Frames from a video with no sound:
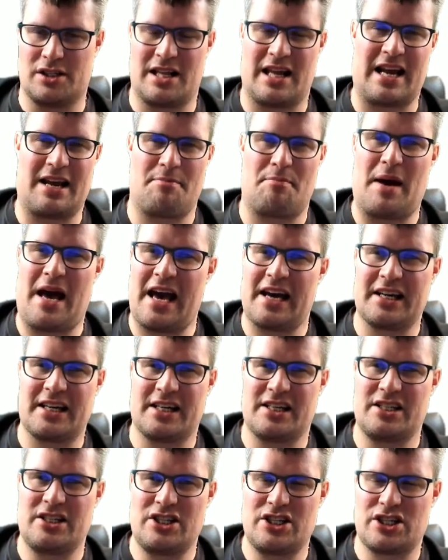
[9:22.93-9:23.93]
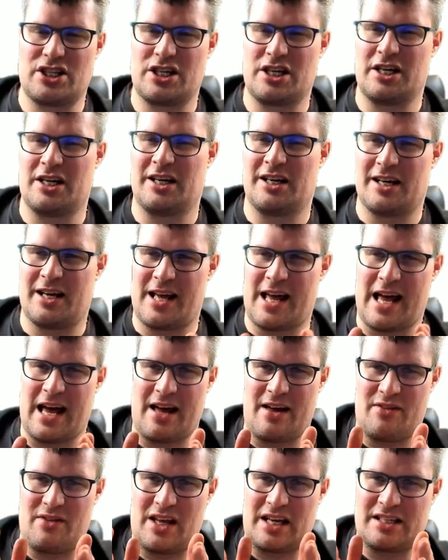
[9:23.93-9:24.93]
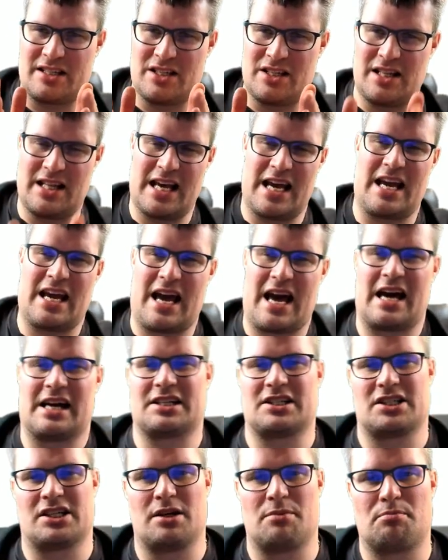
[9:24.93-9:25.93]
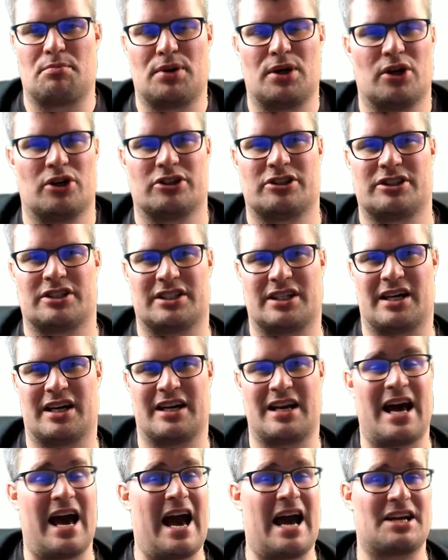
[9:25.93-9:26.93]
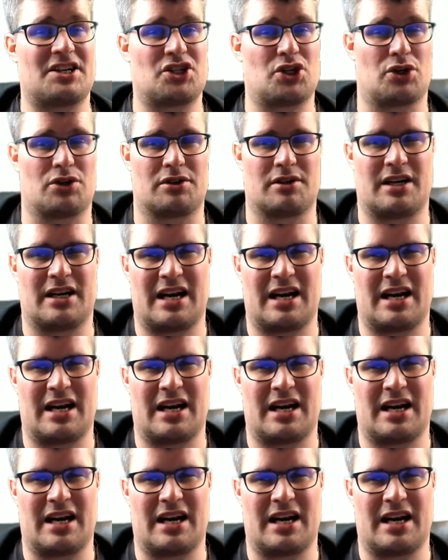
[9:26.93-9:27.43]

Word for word: they packaged and that they actually put an hash on.